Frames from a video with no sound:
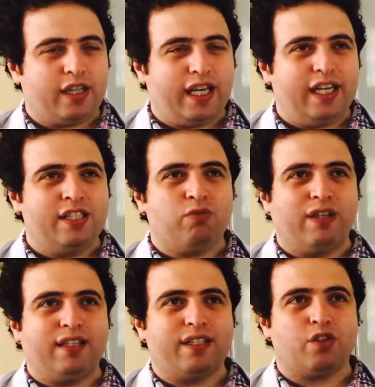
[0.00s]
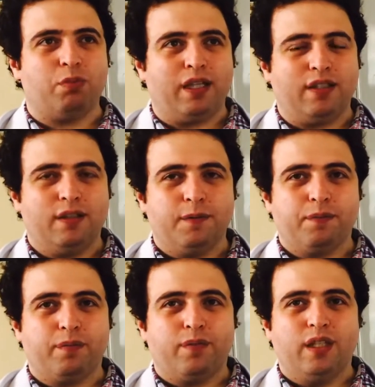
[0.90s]
It's what does it mean?
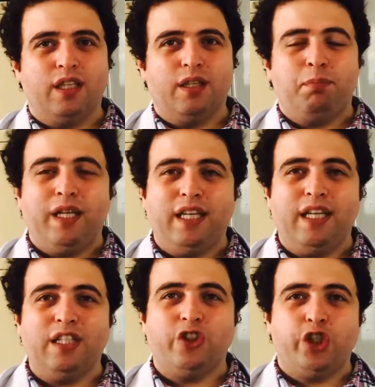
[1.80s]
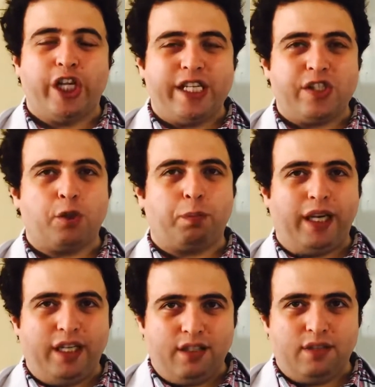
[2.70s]
Meaning chest pain.